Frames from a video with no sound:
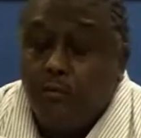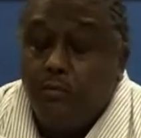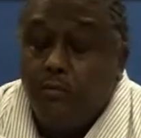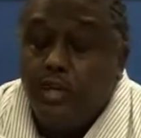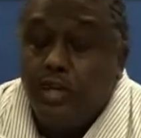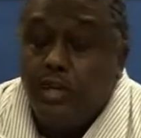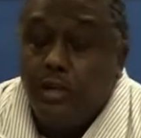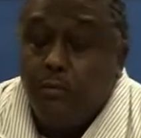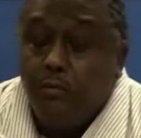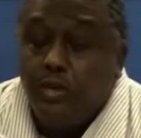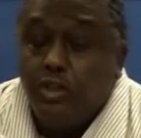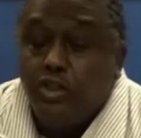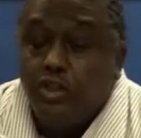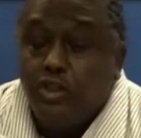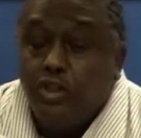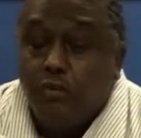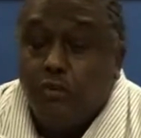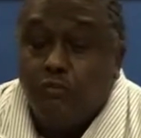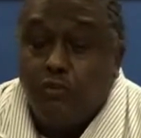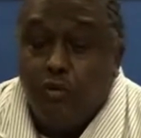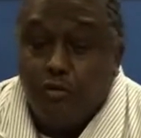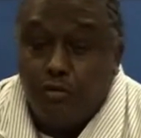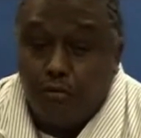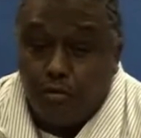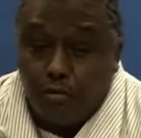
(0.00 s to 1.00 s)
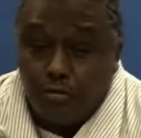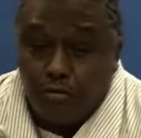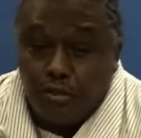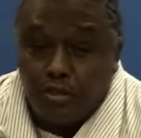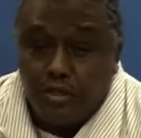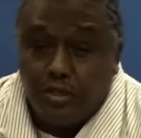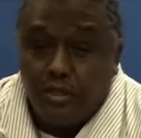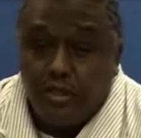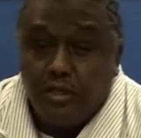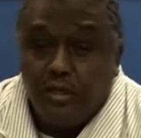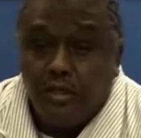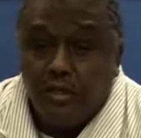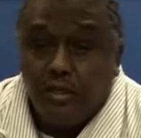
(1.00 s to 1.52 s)
an image of
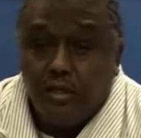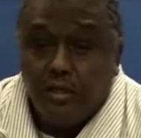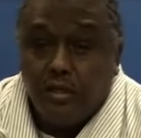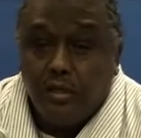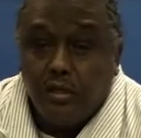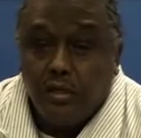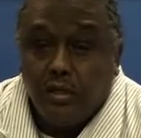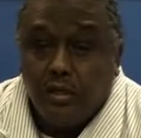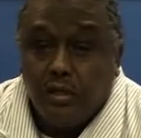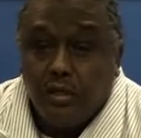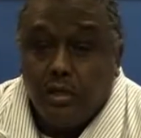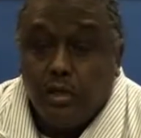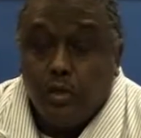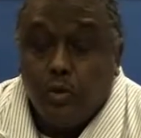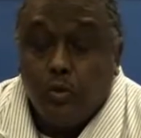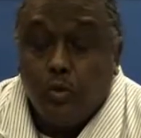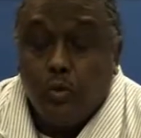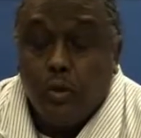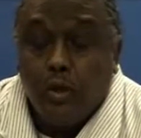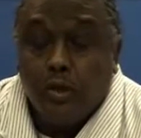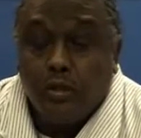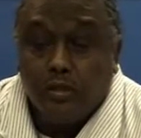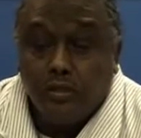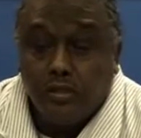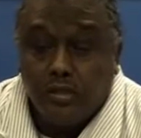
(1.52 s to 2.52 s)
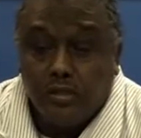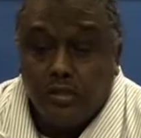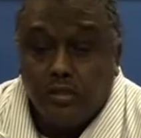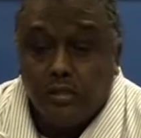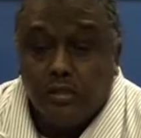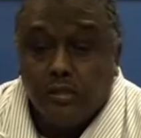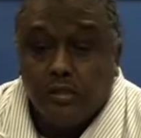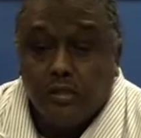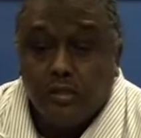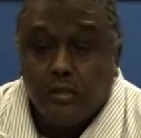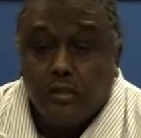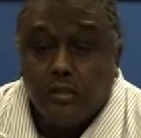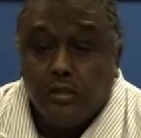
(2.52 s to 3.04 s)
authority,
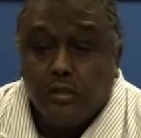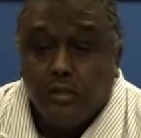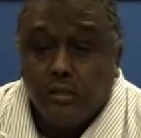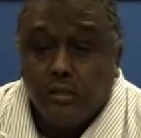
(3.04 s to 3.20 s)
wealth,